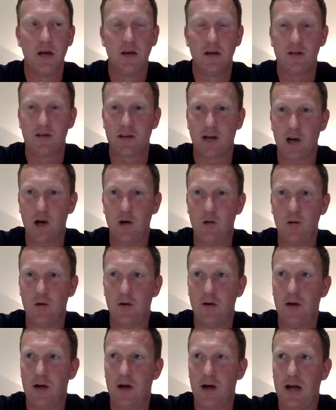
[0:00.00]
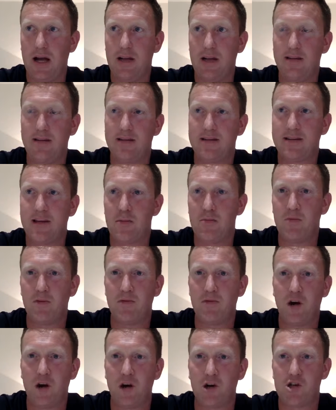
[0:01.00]
So in December
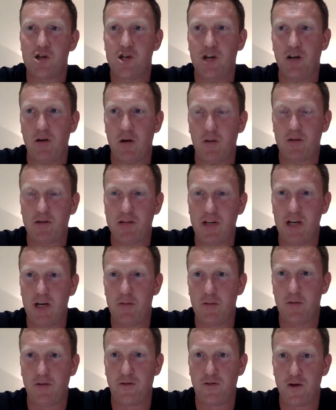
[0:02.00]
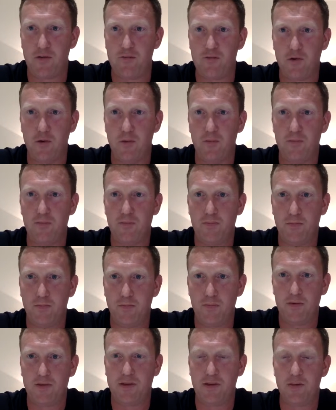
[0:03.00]
of last year, I was sitting in my front room,
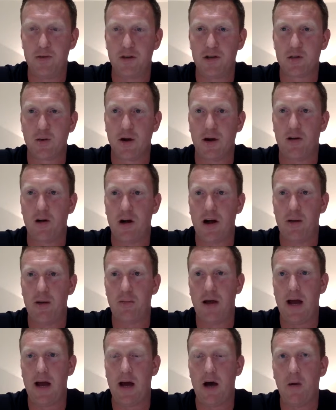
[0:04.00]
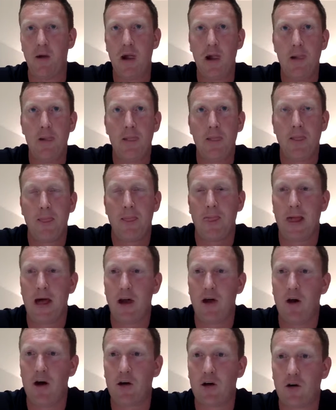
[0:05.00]
similar to where I am now,
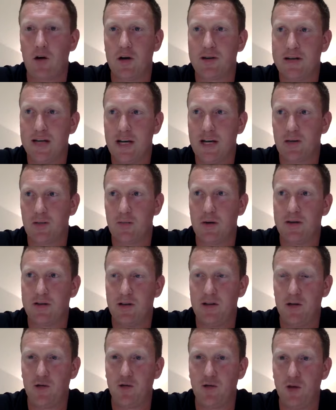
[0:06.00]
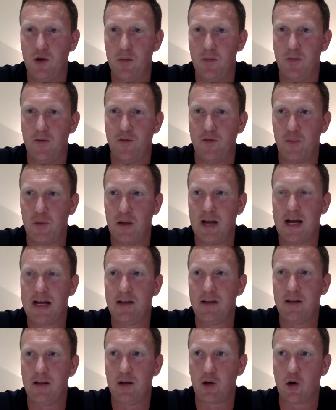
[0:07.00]
and I got a text message from a
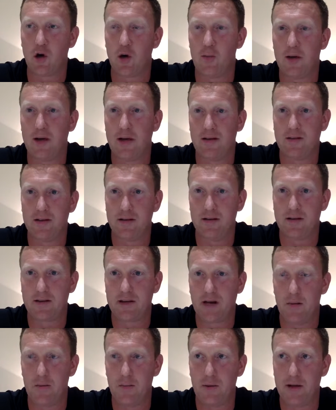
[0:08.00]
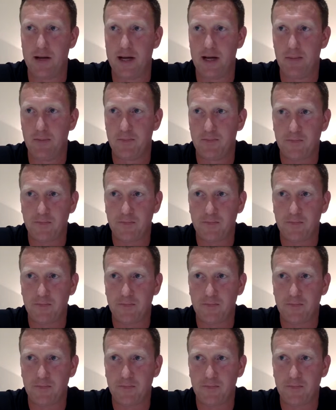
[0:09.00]
lady that got me into this company,